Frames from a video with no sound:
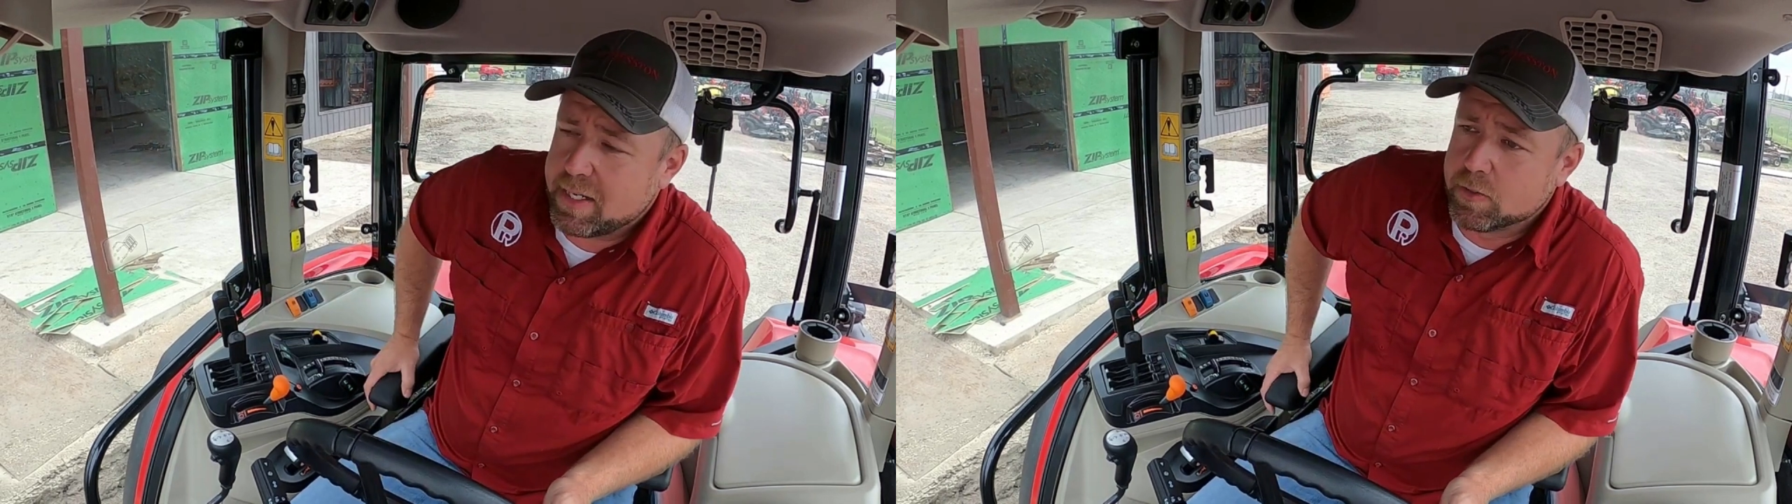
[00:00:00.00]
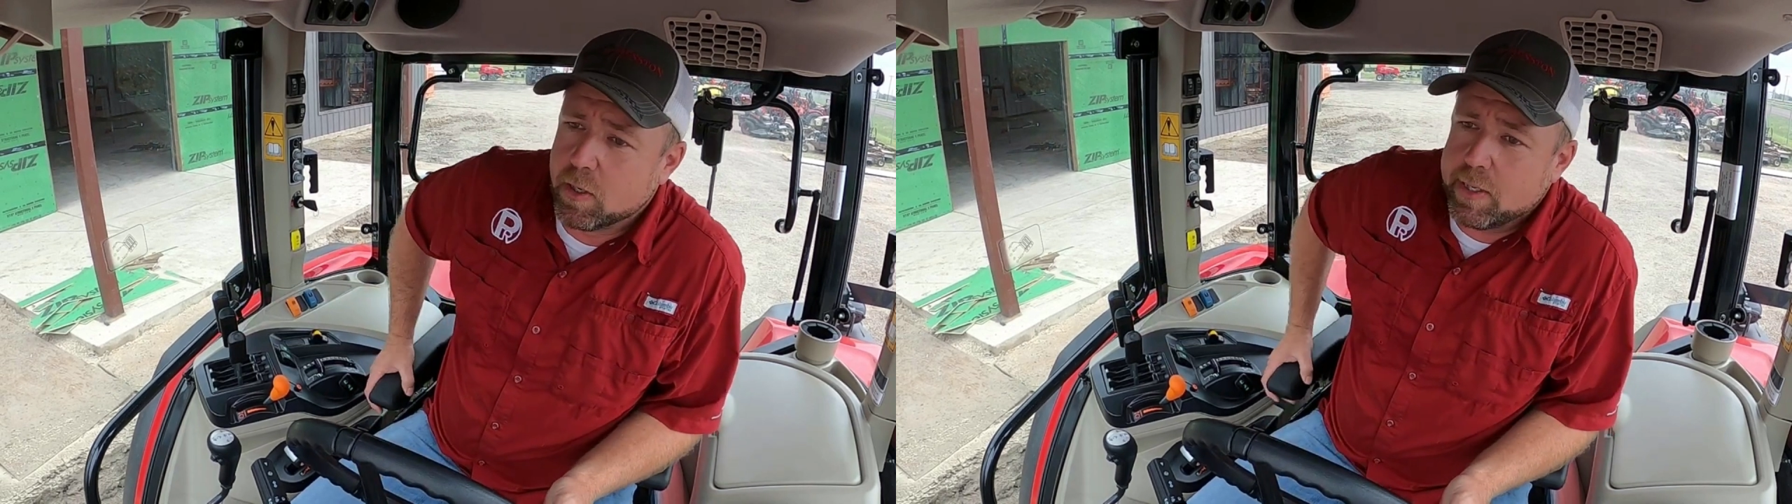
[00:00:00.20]
I
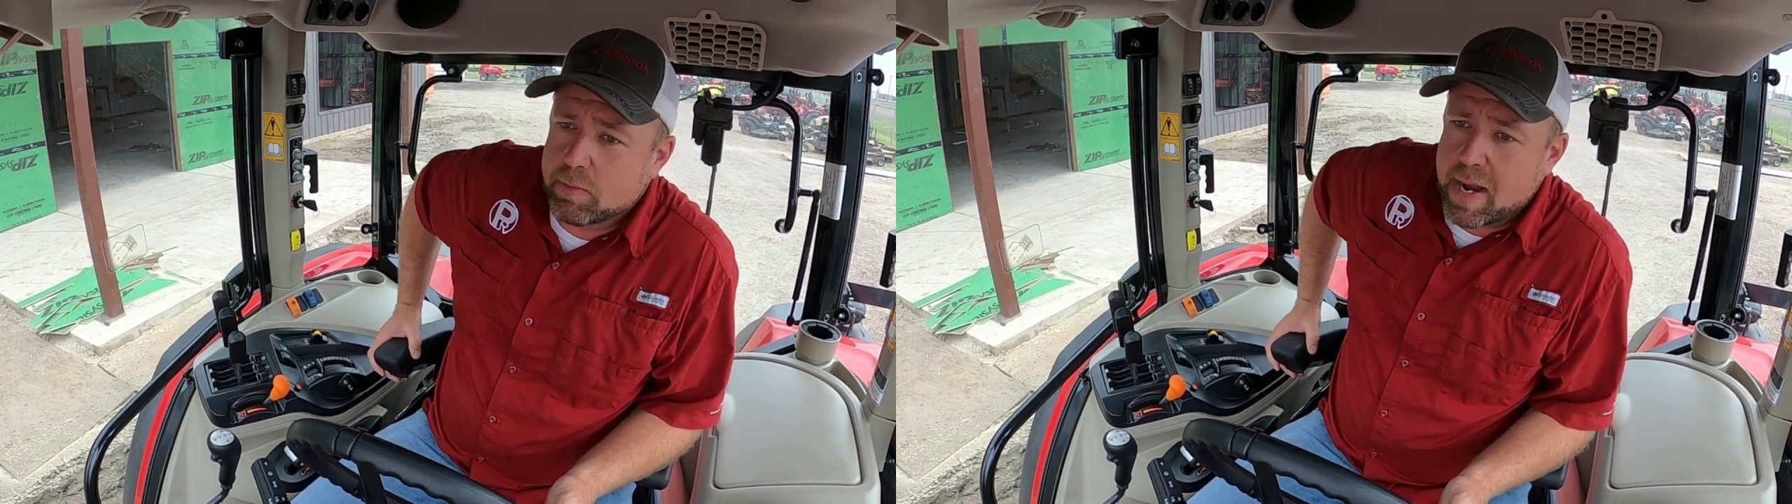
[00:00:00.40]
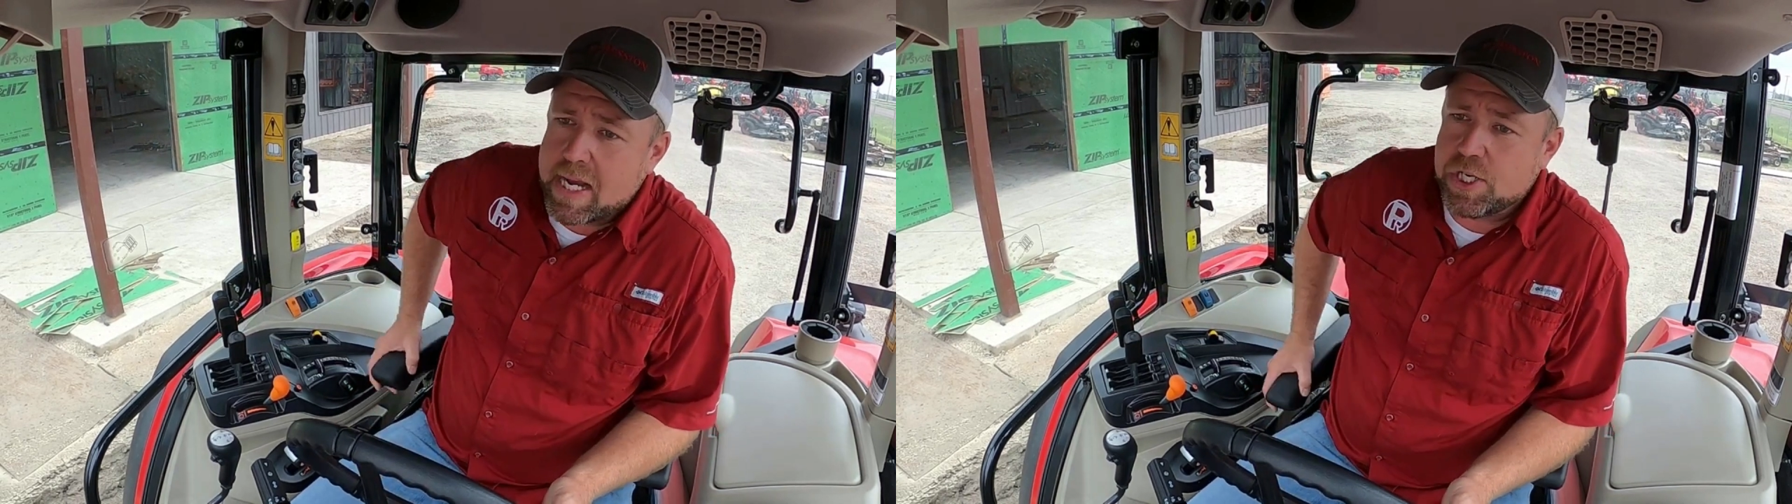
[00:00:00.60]
don't know,
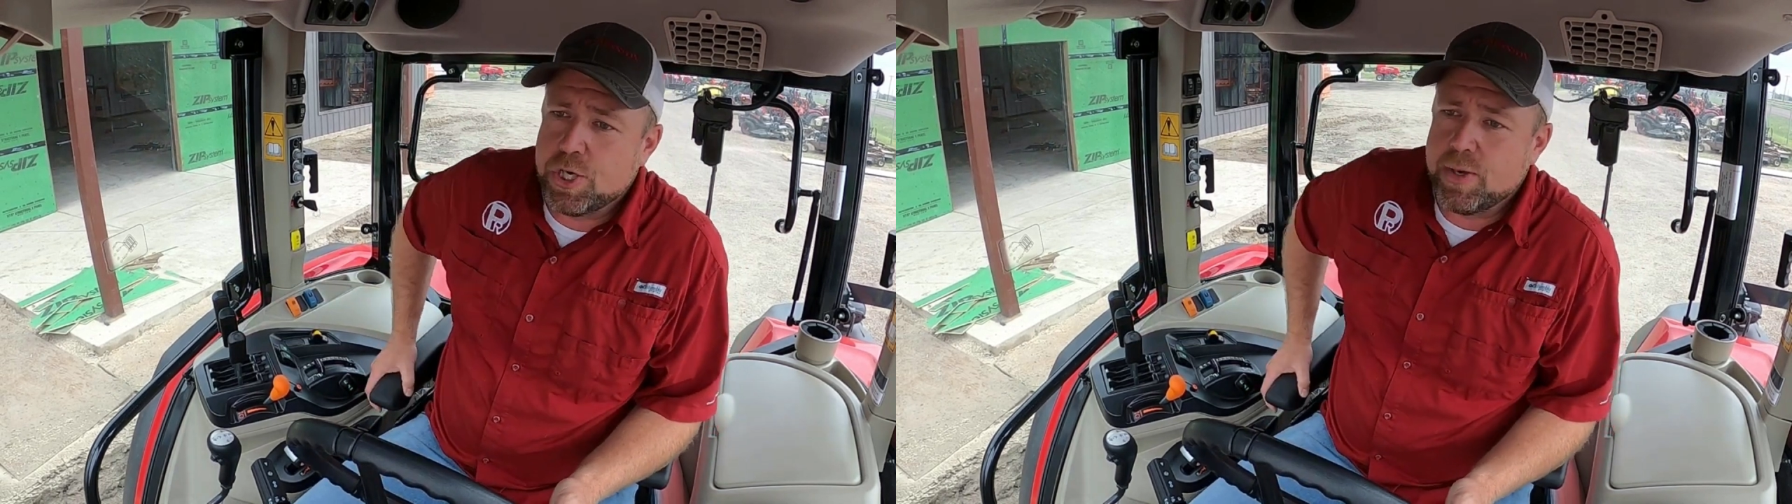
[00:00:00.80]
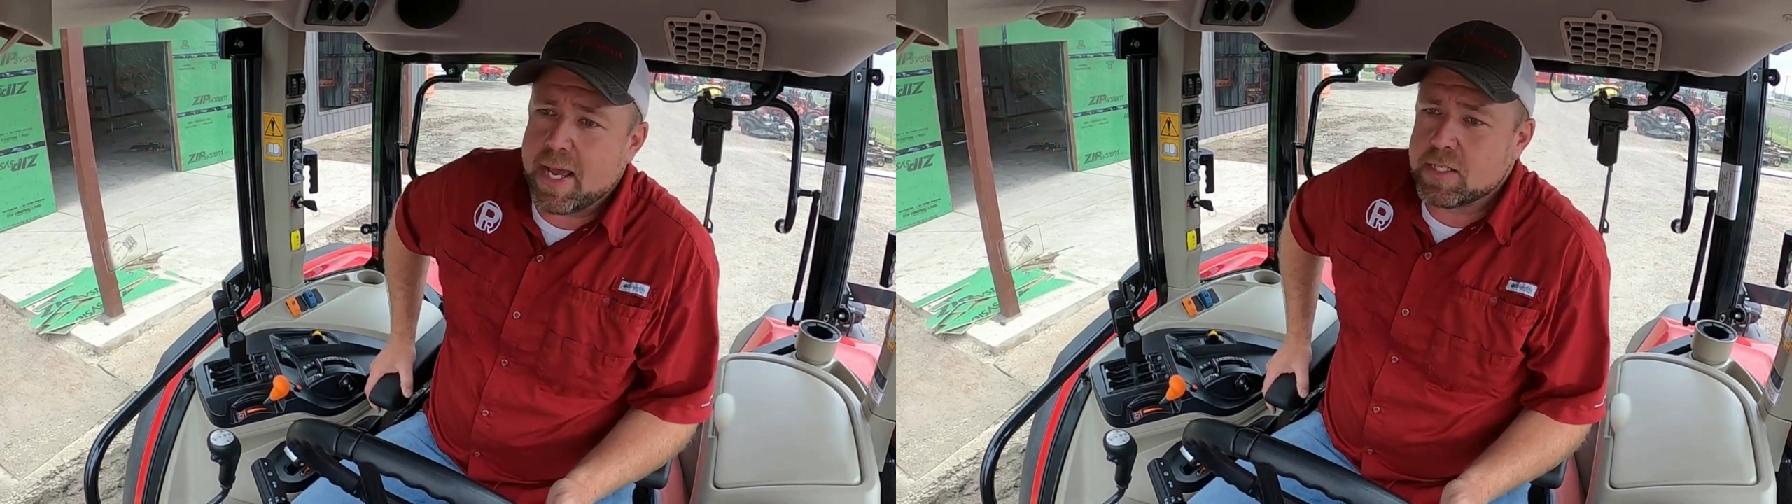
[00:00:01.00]
it rained
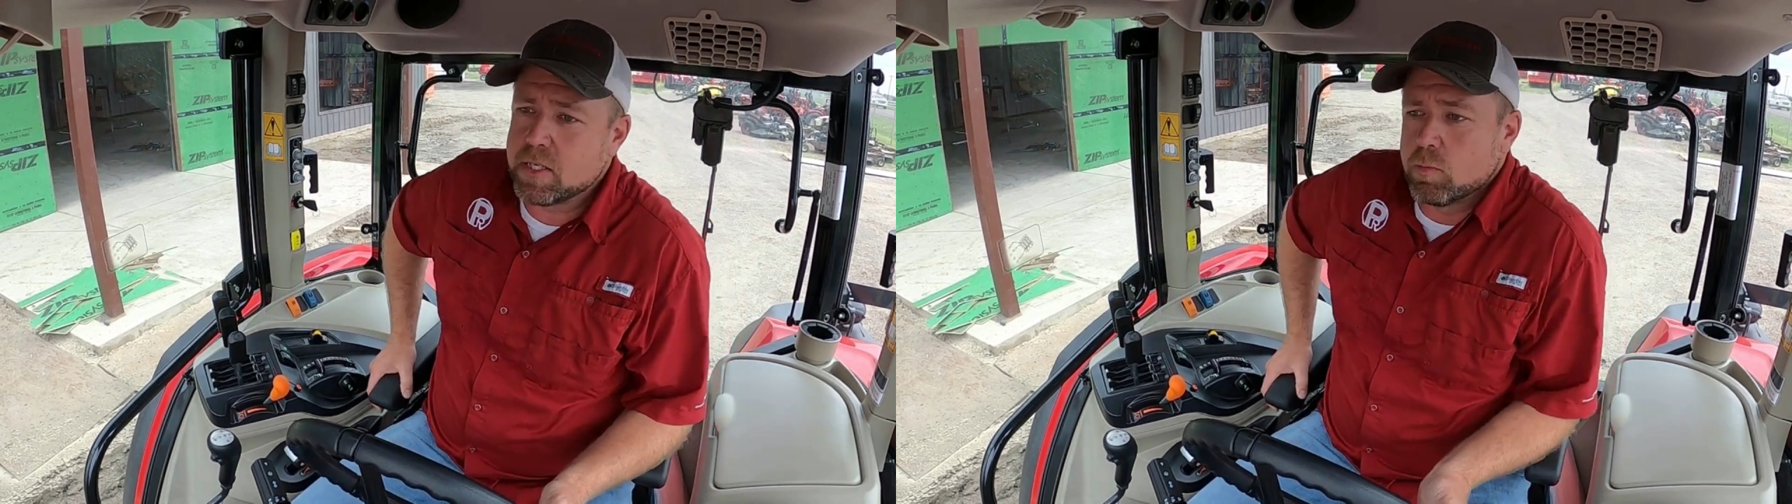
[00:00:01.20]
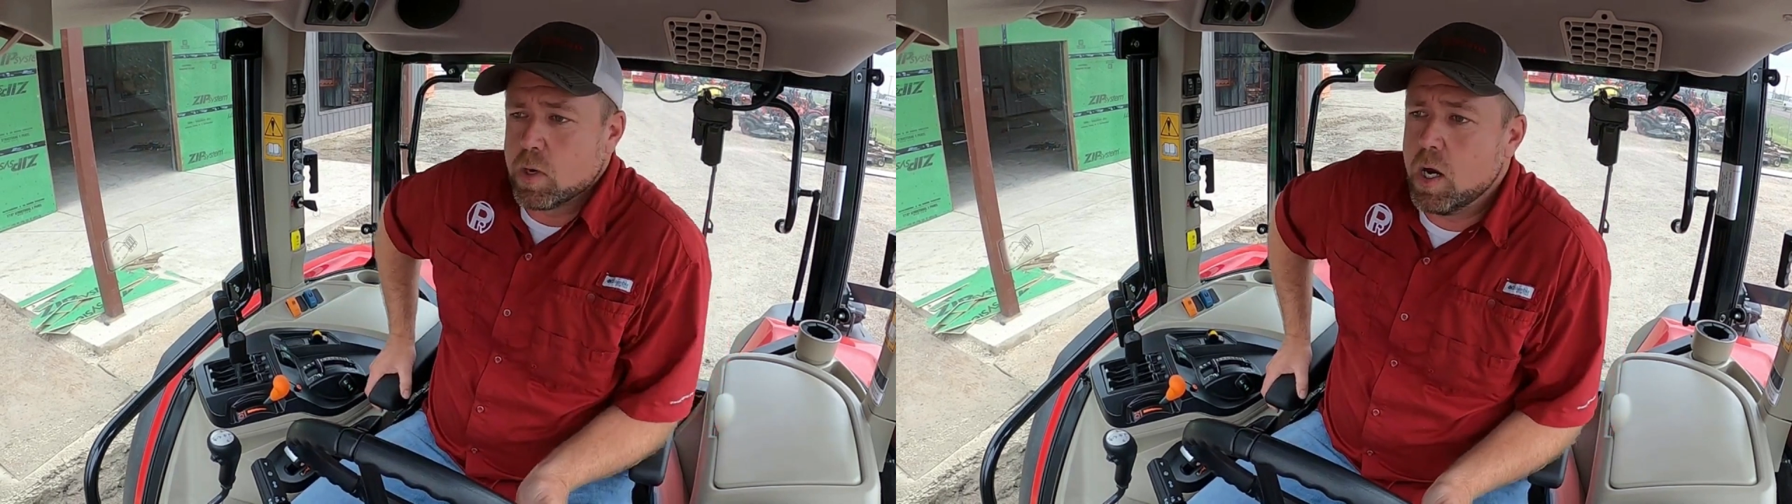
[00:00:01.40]
2 days
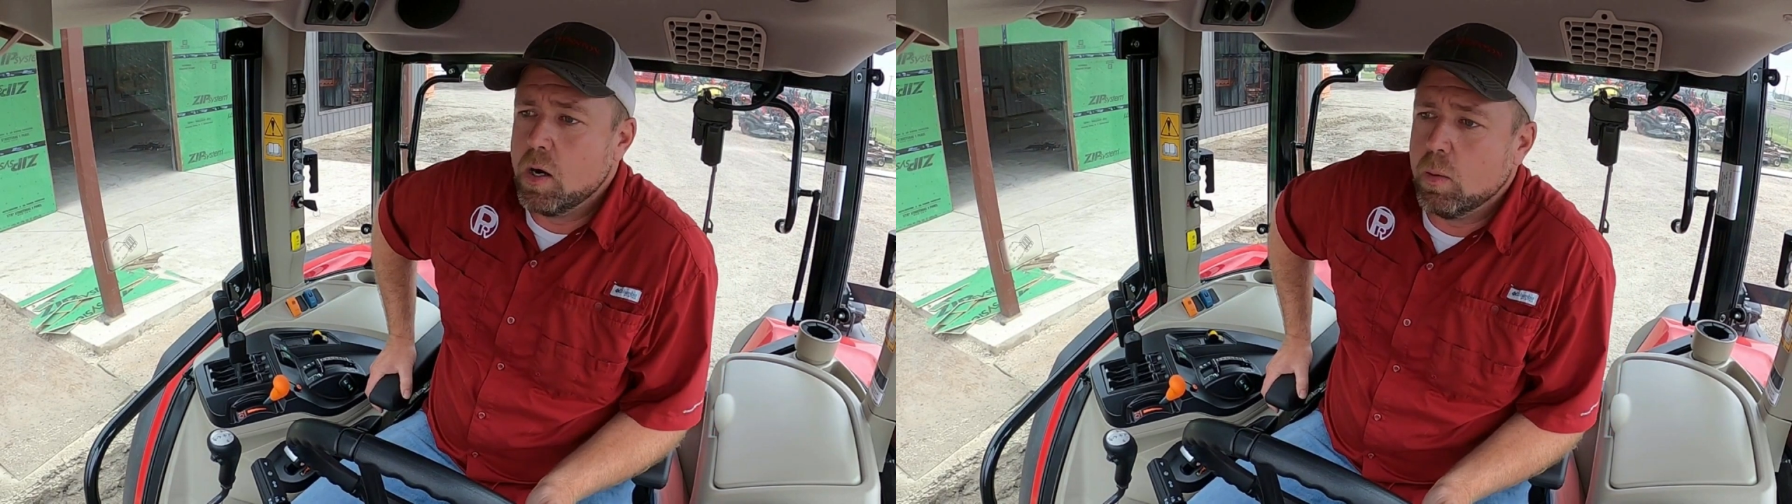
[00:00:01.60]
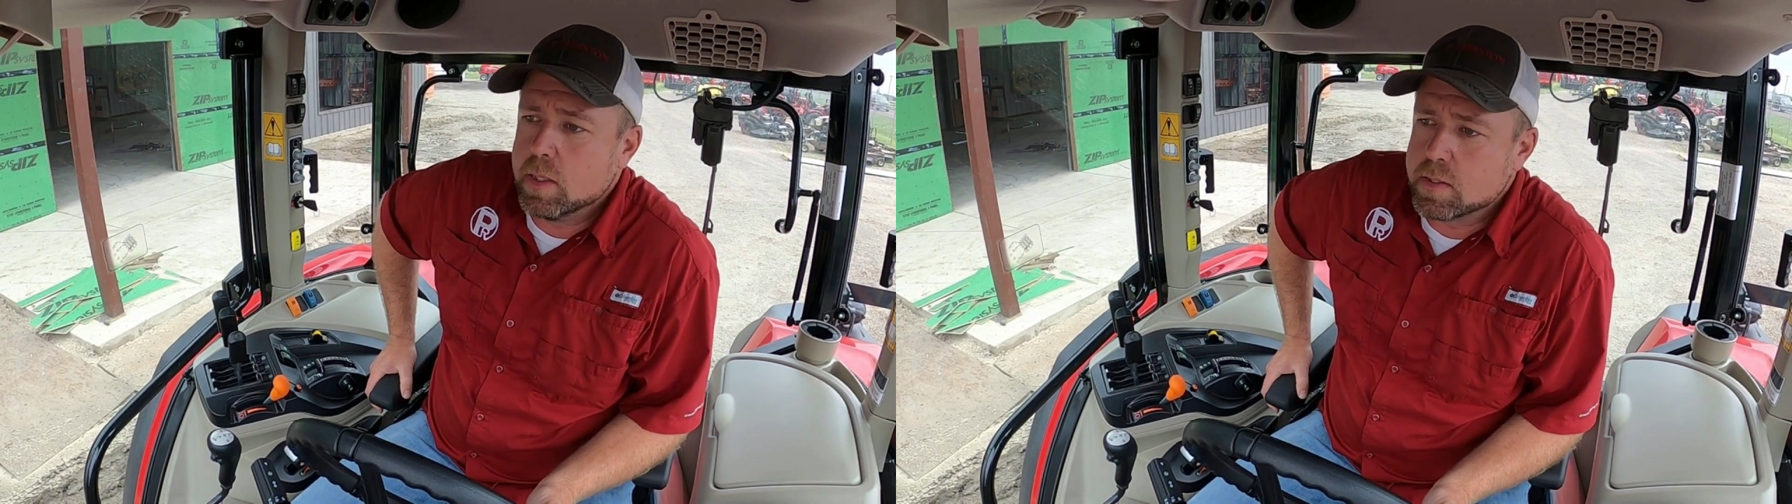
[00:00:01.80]
in a row,